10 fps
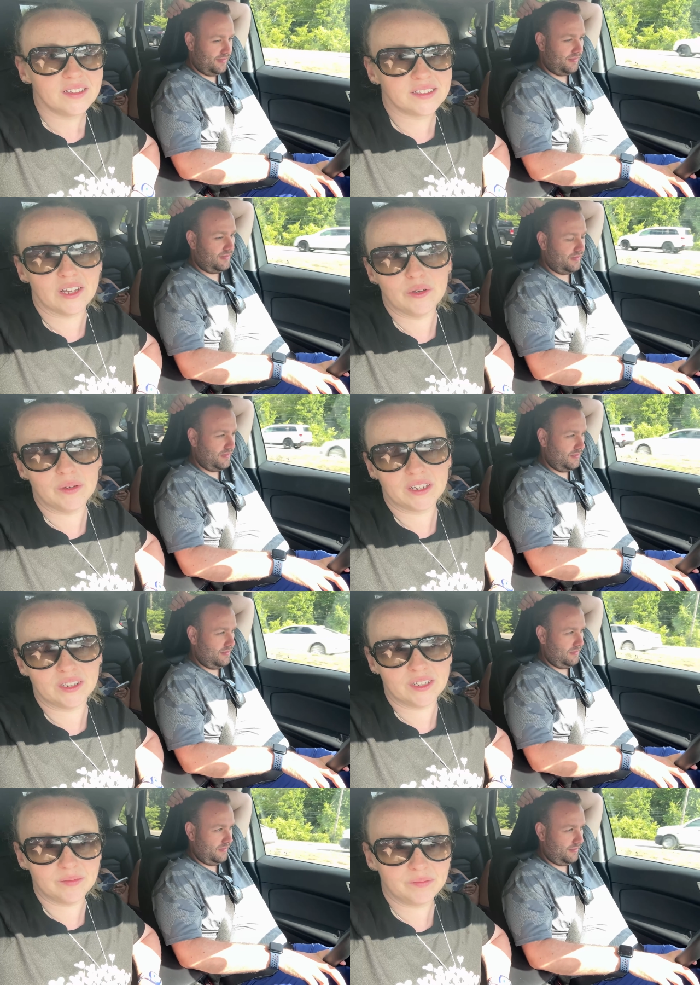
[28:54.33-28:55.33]
Speaker 1: So we're
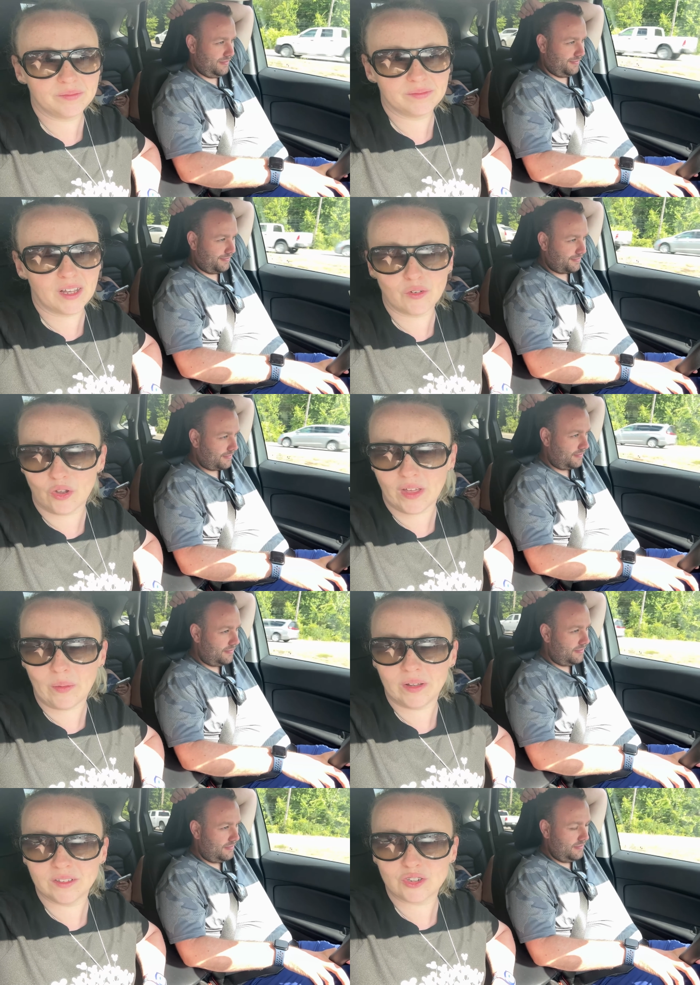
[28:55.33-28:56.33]
gonna, I've got
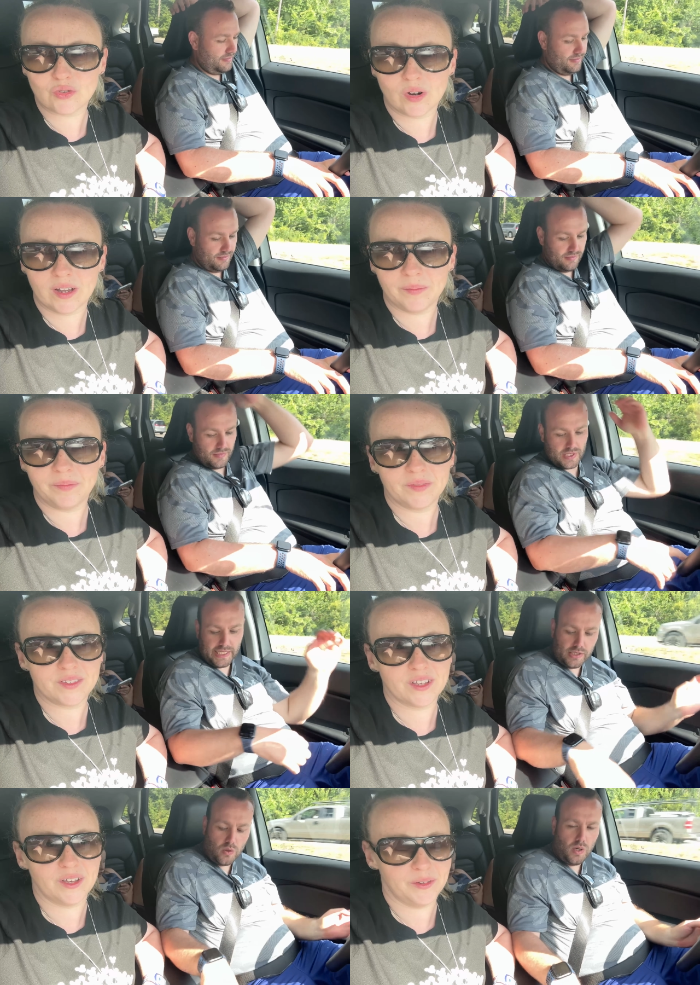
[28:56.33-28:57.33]
that one to try.
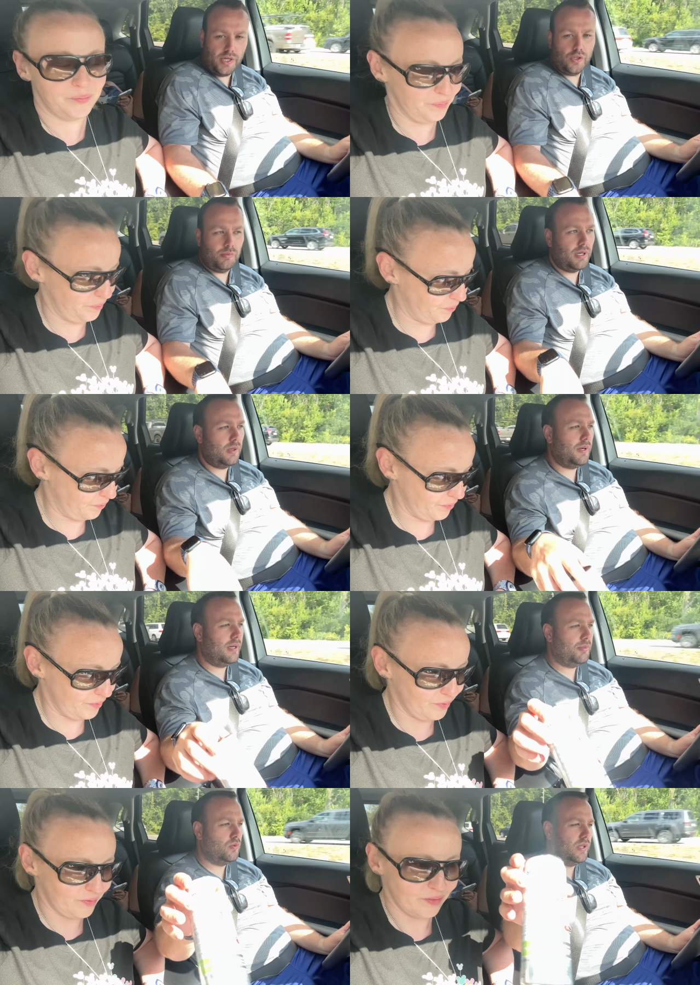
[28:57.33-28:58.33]
Speaker 2: These are quite good, by the way.
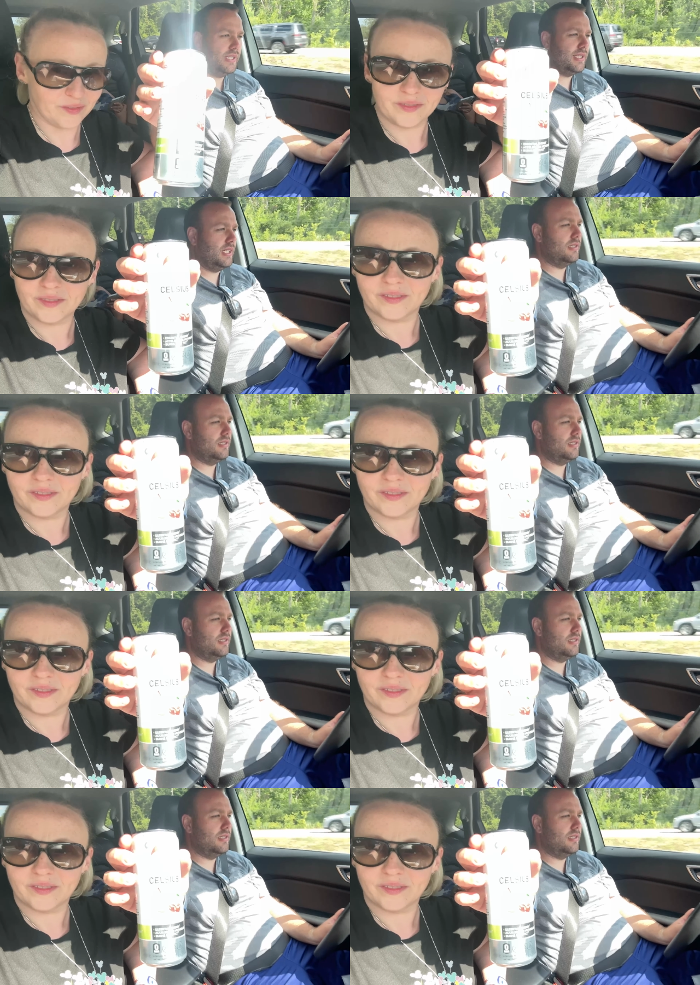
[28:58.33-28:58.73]
I bought this in